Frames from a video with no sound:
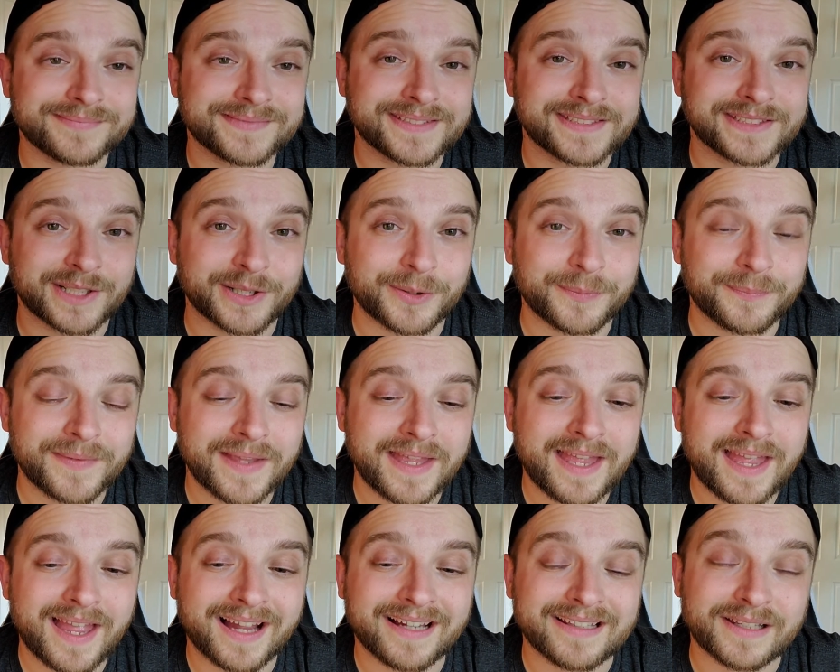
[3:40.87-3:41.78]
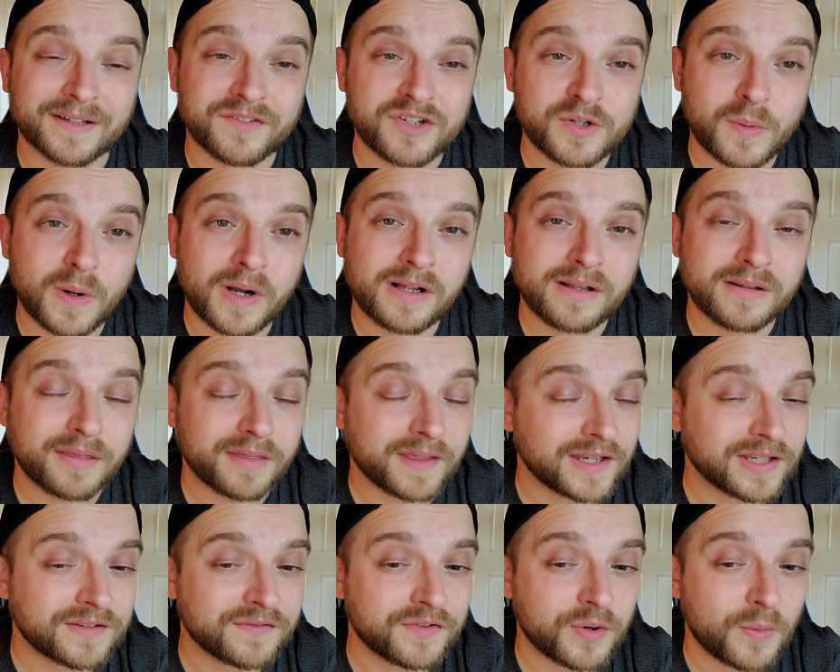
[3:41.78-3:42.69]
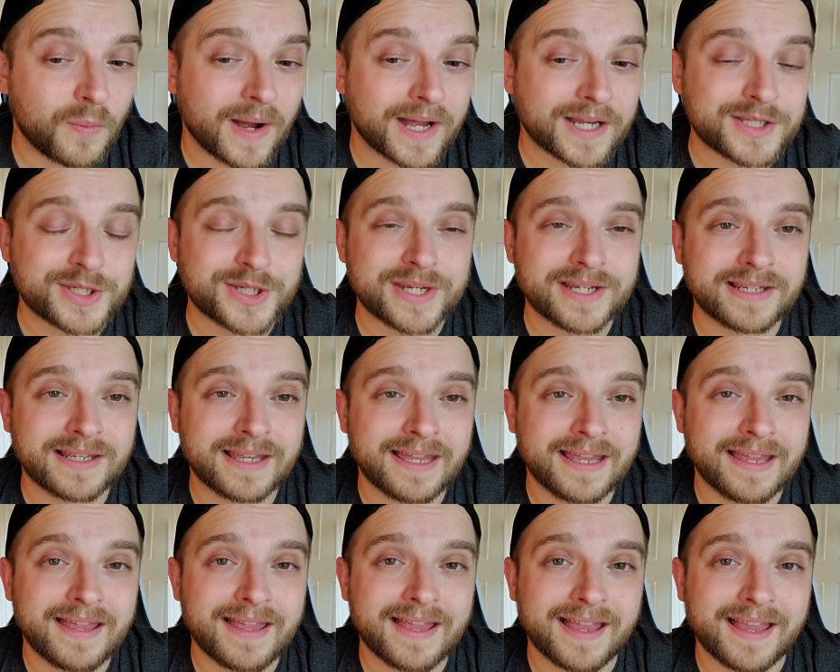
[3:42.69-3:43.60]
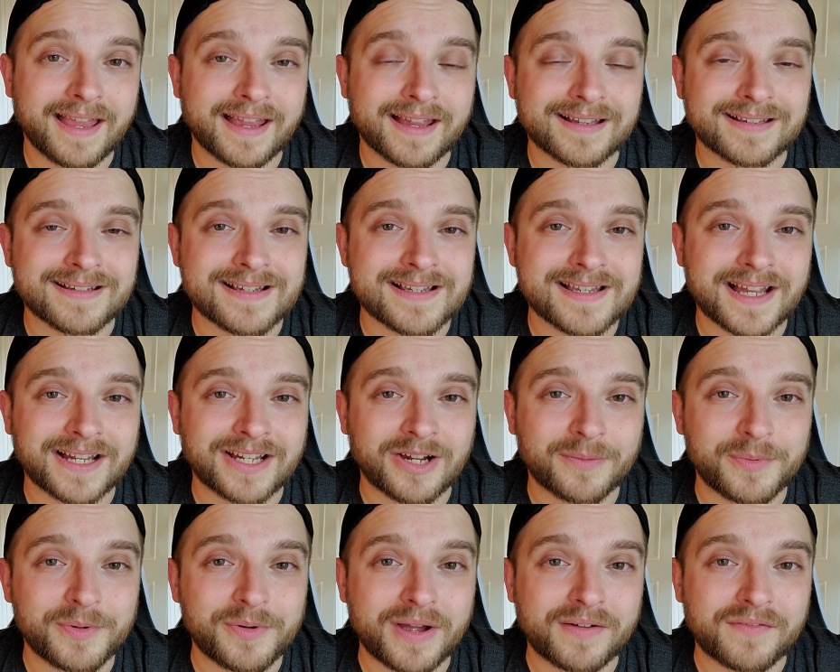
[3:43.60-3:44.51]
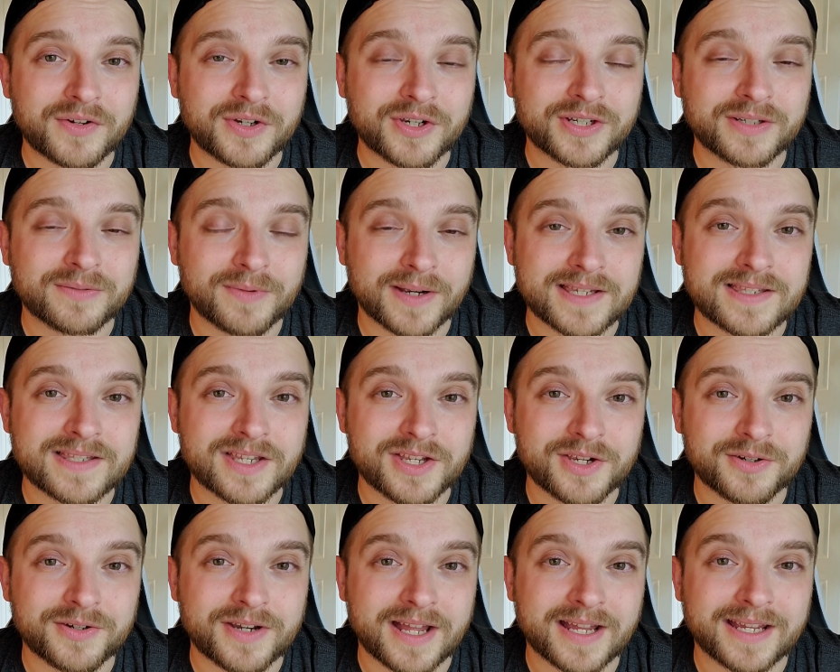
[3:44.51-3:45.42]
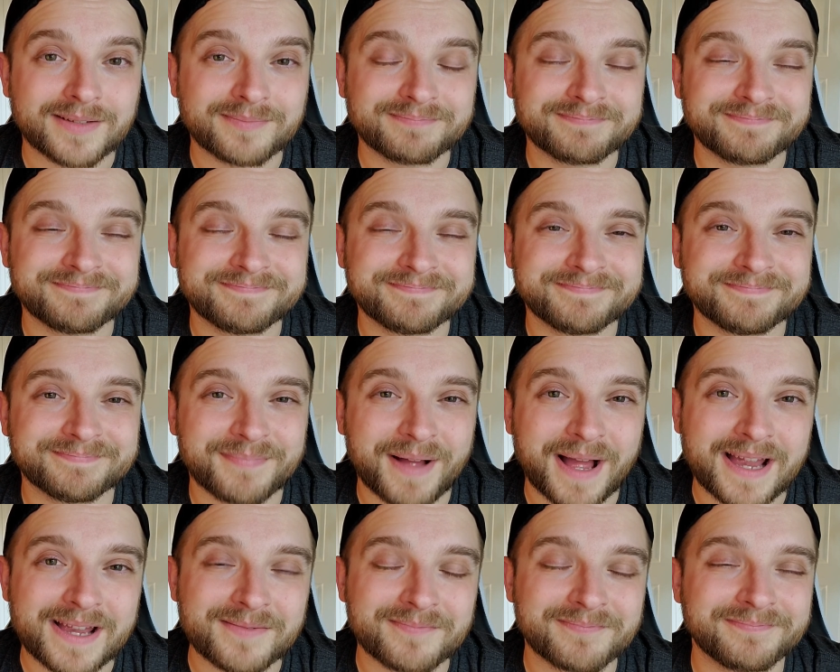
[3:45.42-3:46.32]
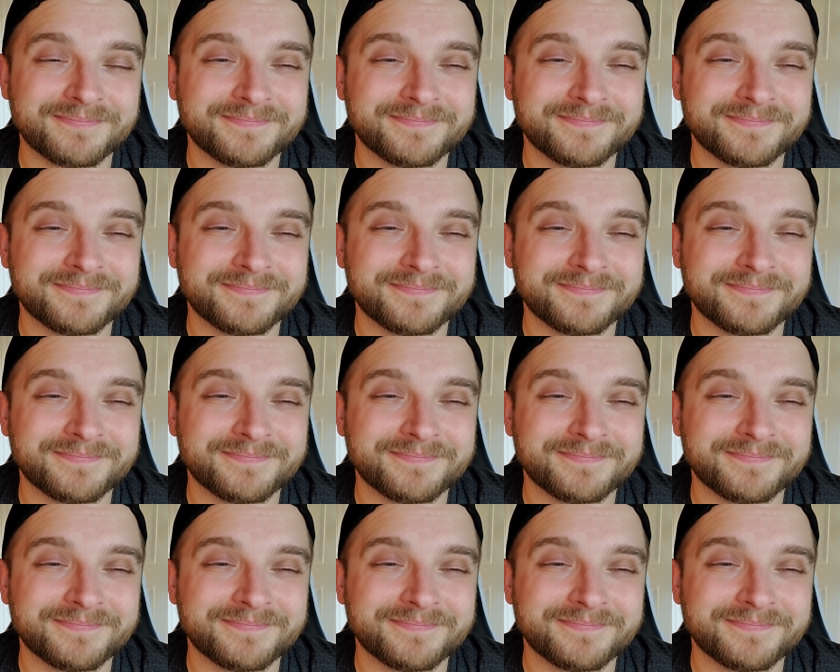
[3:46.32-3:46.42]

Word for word: So, I love you all. Thank you for watching, and I hope you have a good rest of your night. Bye.